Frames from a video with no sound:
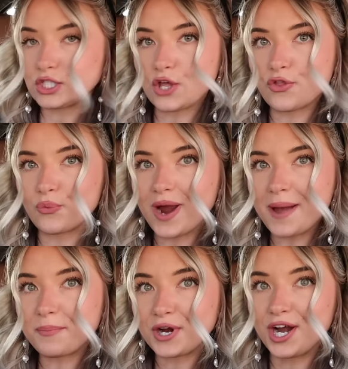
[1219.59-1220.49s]
It's on the
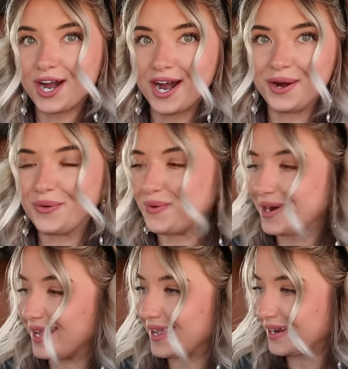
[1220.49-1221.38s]
wrapper. I don't
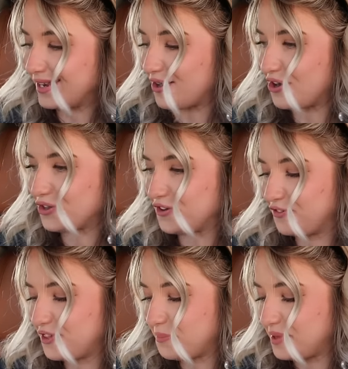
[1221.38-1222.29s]
want to get it all
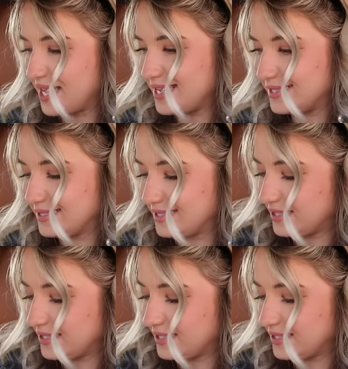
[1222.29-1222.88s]
over the place.